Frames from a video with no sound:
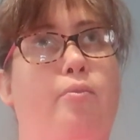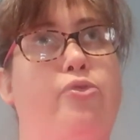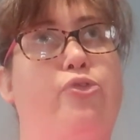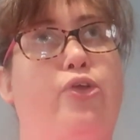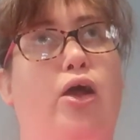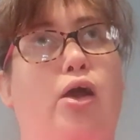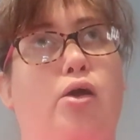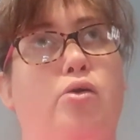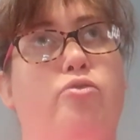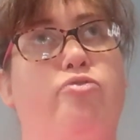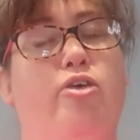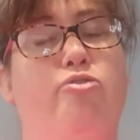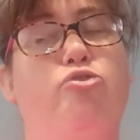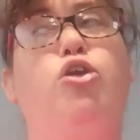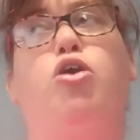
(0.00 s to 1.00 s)
So
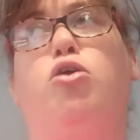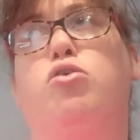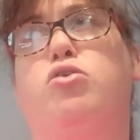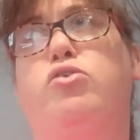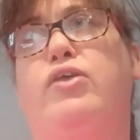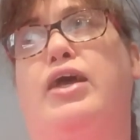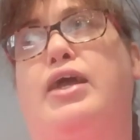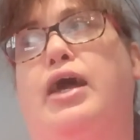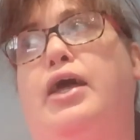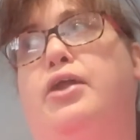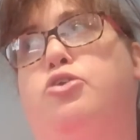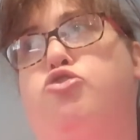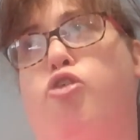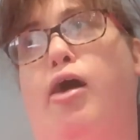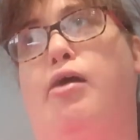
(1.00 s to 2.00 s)
for vlogs I kind
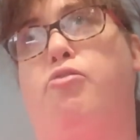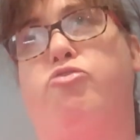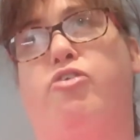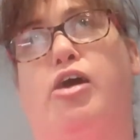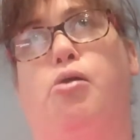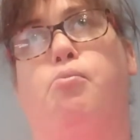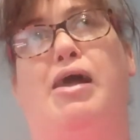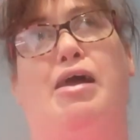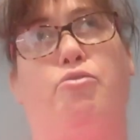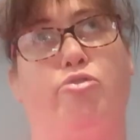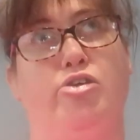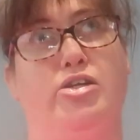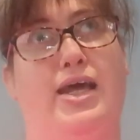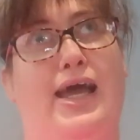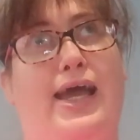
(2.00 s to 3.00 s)
of try and film
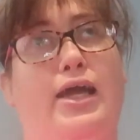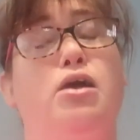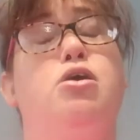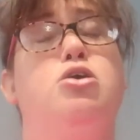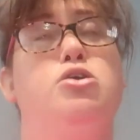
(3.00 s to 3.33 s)
every day.